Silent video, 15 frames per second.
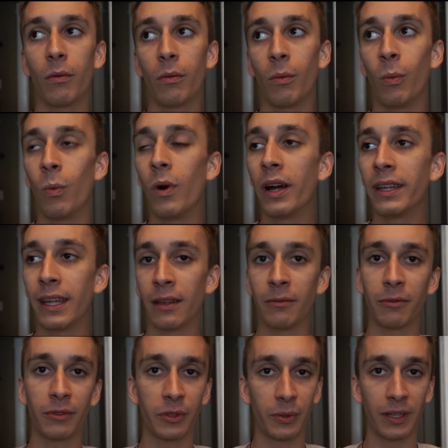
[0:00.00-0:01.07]
one
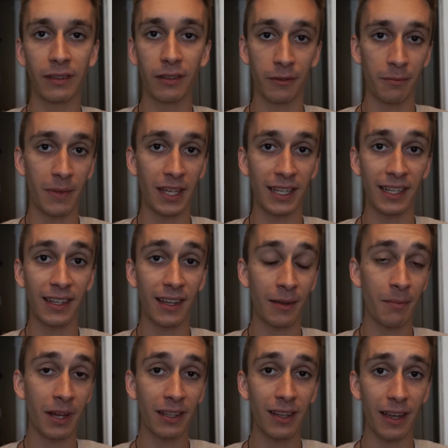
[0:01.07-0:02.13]
influence of many
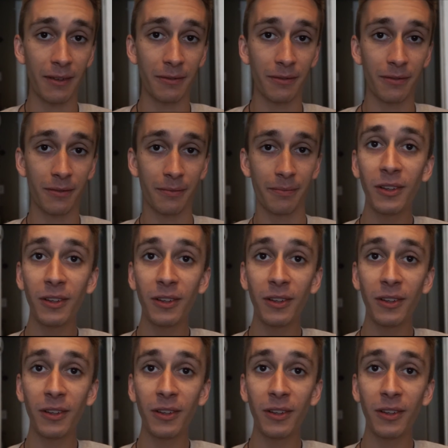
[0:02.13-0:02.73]
in my life.